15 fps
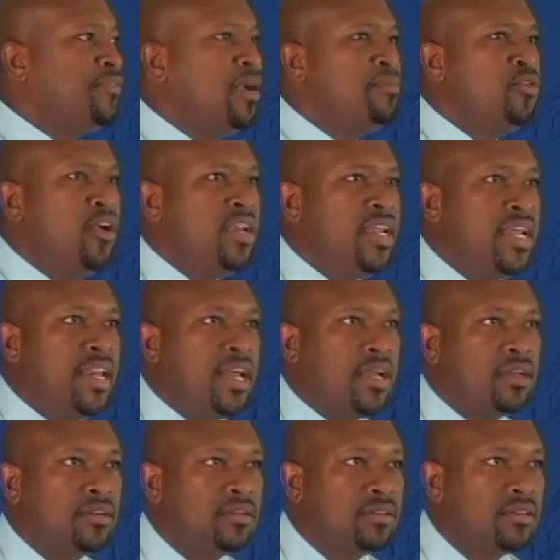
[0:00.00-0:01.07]
from
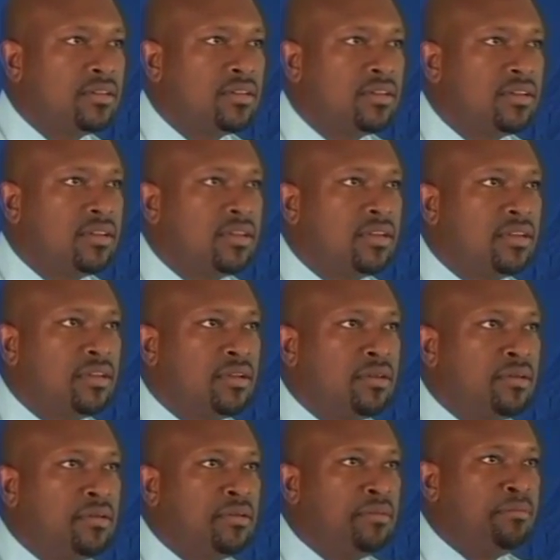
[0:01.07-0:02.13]
Grenada,
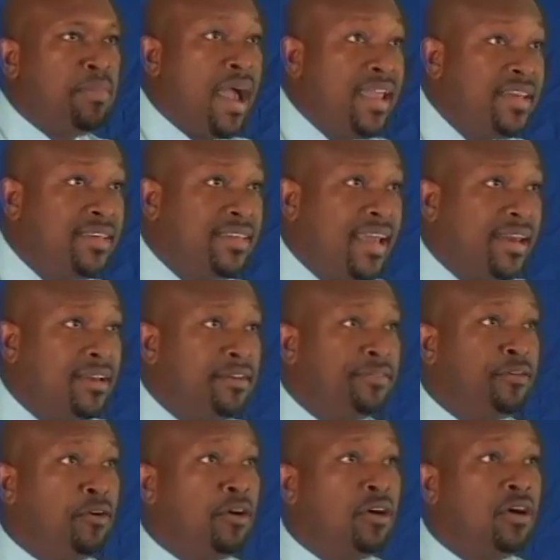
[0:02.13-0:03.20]
buying cattle
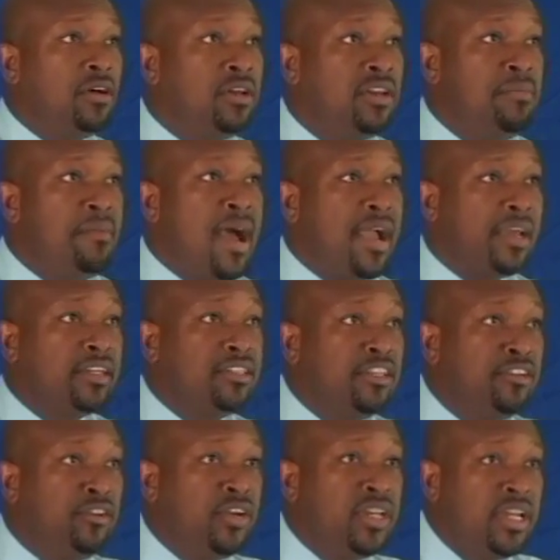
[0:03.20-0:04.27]
for the market
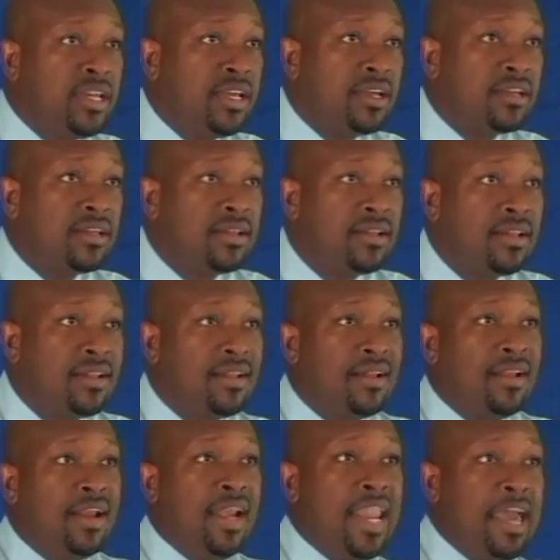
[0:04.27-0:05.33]
in Grenada,
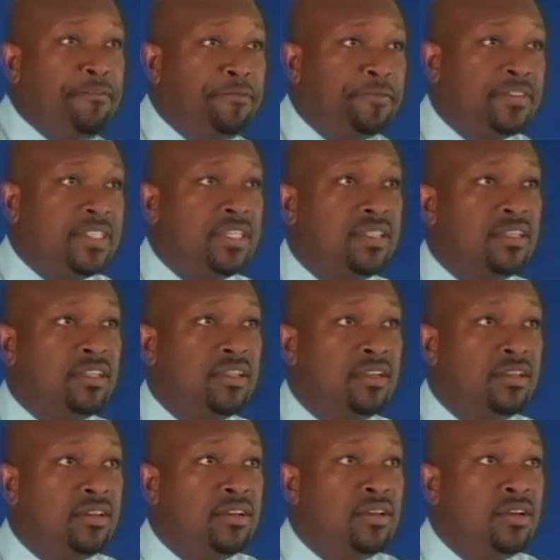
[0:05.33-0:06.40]
left
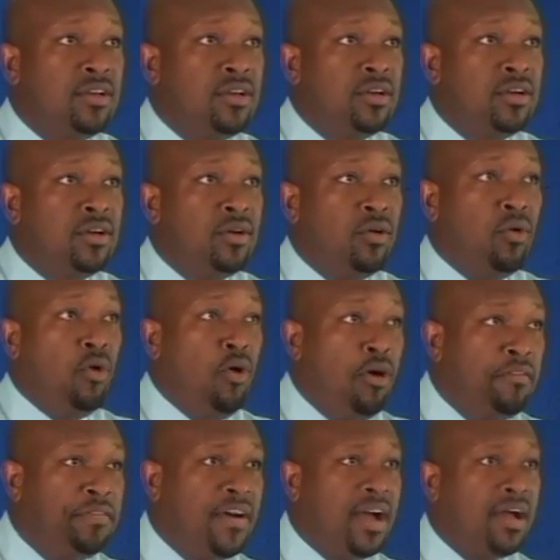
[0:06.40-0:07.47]

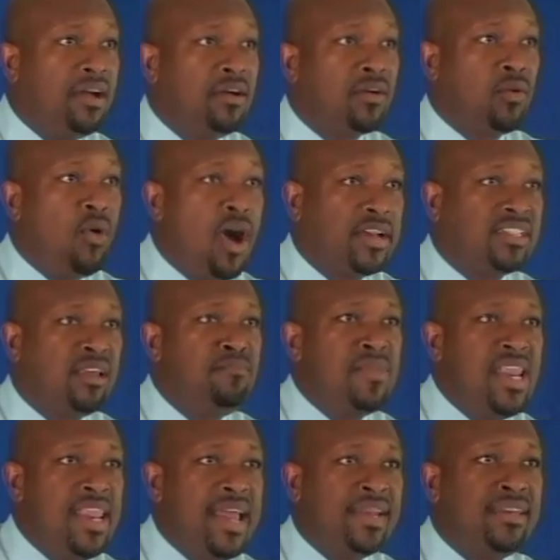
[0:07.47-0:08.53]
over
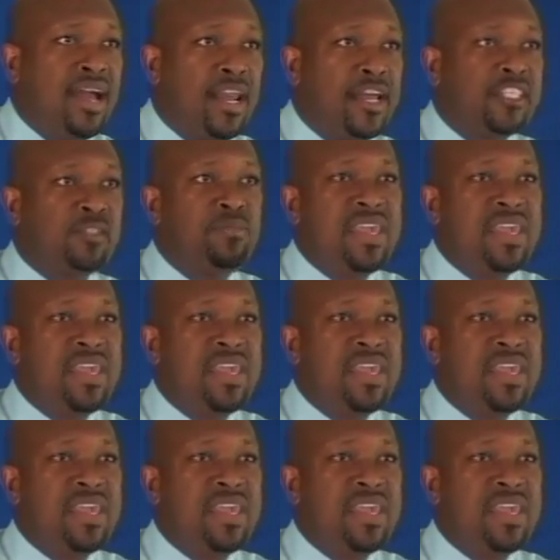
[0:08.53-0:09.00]
$250,000